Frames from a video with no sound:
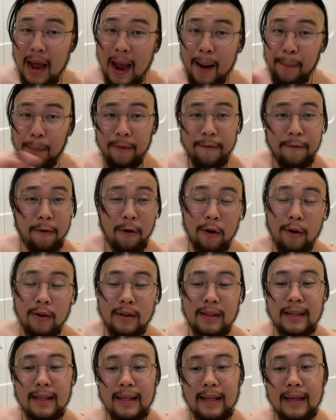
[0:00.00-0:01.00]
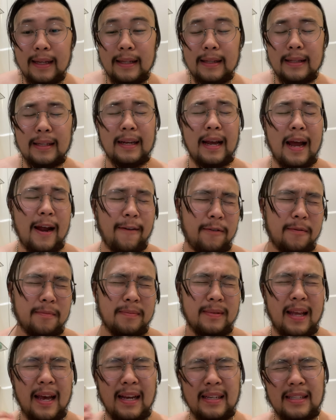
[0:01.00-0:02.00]
I prefer to get the guy from
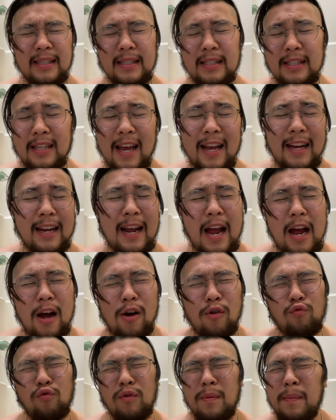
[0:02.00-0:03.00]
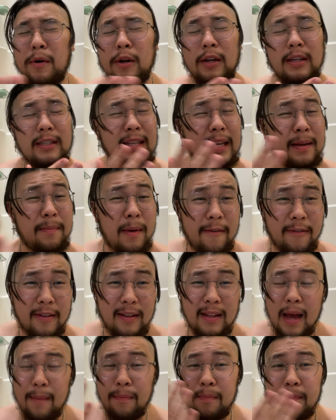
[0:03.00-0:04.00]
Texas Tech. I don't remember his name off the
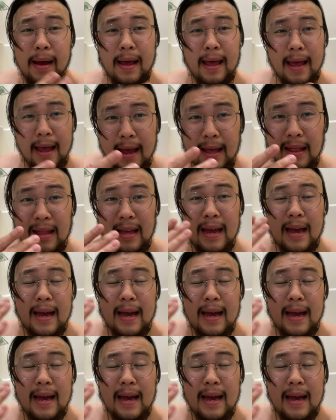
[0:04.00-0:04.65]
top of my head.